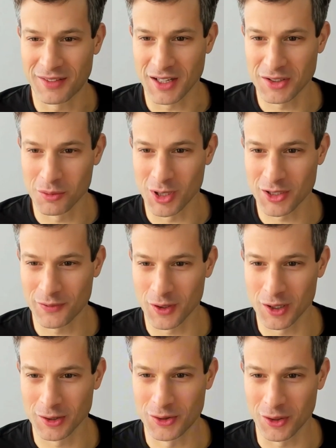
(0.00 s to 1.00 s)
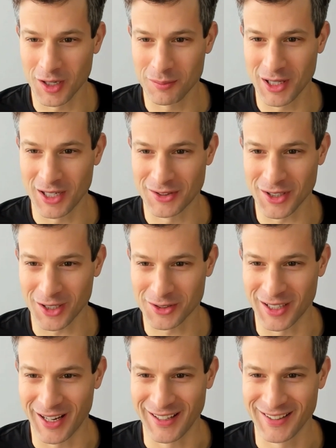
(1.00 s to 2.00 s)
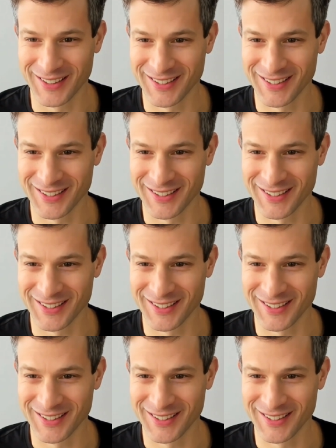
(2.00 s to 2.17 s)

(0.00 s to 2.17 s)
thanks so much for joining me to talk today.